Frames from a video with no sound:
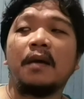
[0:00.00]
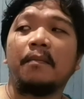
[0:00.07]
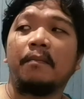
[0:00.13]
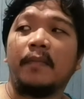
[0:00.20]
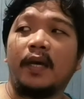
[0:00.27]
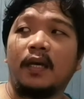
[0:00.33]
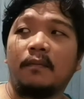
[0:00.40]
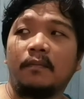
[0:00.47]

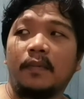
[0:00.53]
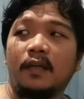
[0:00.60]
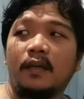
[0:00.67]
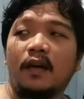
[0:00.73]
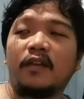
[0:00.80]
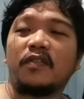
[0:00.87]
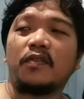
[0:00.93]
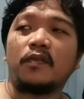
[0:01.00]
Maybe
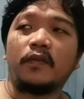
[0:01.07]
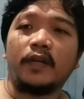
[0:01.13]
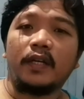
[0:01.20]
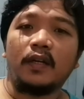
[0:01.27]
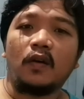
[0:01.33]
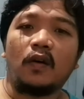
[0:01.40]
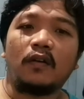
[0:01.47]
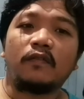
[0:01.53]
a 3
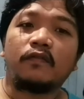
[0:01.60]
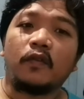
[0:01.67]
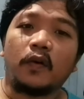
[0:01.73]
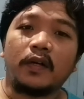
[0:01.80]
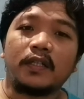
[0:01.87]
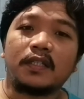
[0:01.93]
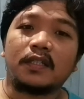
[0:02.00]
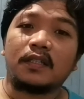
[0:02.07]

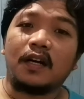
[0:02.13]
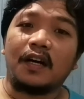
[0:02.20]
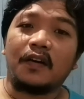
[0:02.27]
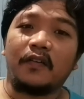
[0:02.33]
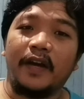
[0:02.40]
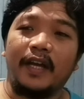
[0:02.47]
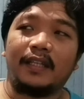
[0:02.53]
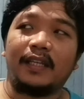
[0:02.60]
or 4
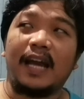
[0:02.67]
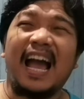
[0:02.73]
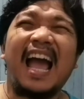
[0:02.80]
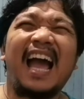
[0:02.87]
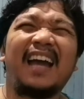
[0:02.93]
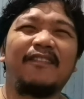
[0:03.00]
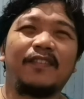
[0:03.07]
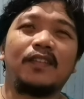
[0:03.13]
star rating.
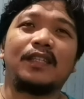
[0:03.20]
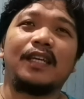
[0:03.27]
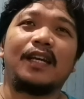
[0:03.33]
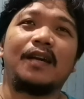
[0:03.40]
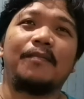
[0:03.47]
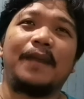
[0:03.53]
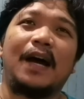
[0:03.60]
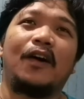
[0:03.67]
I have to think
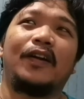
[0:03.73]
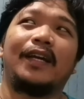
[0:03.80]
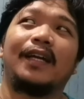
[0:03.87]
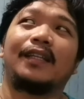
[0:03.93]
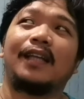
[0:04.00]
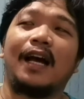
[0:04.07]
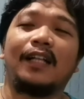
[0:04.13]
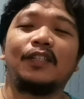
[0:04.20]
about
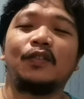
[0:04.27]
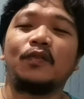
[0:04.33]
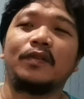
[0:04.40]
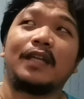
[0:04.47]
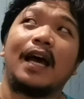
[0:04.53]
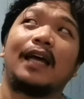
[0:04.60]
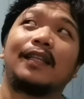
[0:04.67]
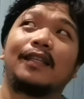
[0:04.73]
it. I'll do
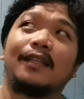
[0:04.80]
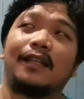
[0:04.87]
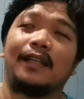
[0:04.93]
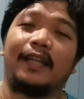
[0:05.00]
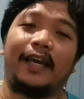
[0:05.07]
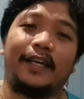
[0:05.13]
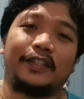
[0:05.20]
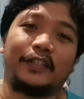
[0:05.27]
that
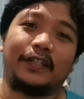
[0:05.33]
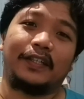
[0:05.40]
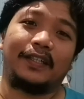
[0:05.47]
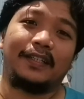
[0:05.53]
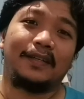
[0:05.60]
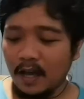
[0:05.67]
later.